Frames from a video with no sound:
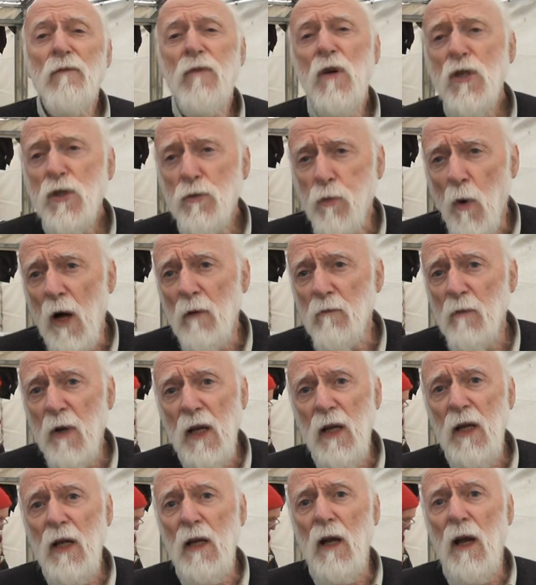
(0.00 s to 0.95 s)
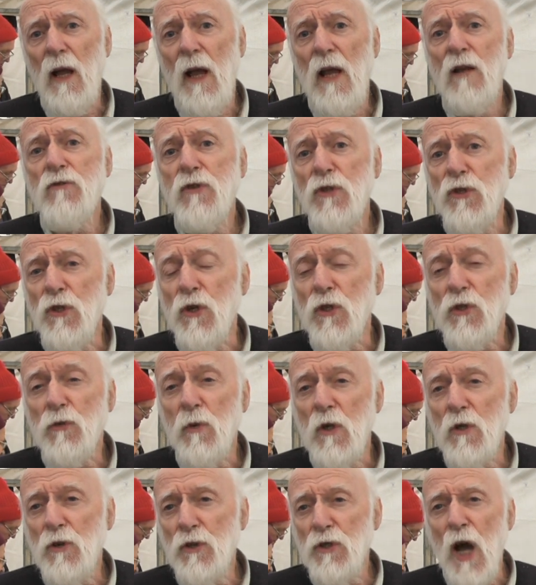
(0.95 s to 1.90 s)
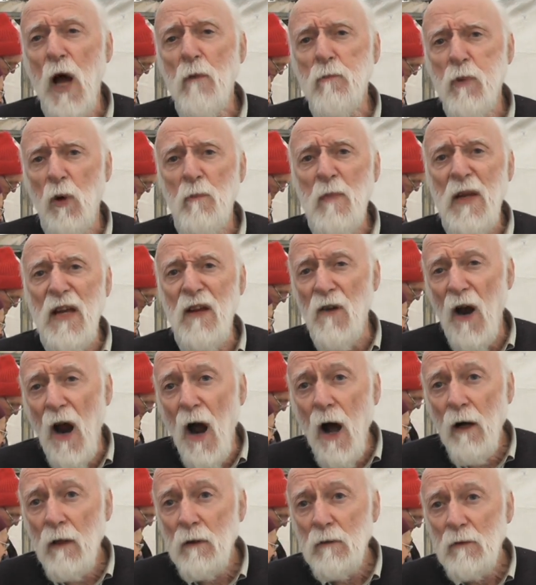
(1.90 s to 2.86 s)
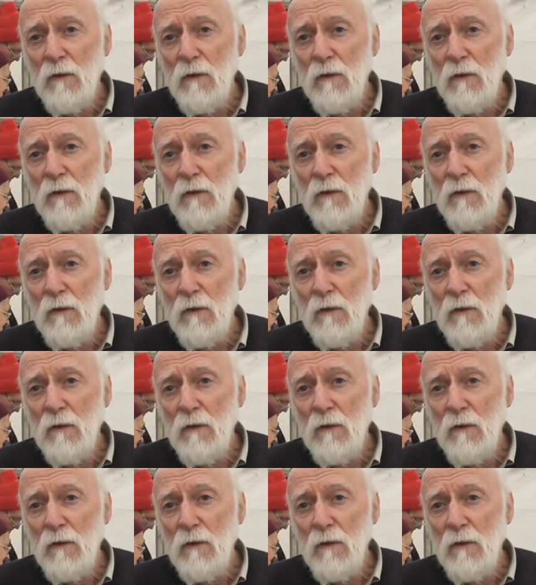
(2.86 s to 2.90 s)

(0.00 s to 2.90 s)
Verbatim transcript: The first one we introduced was Sarpo Mira.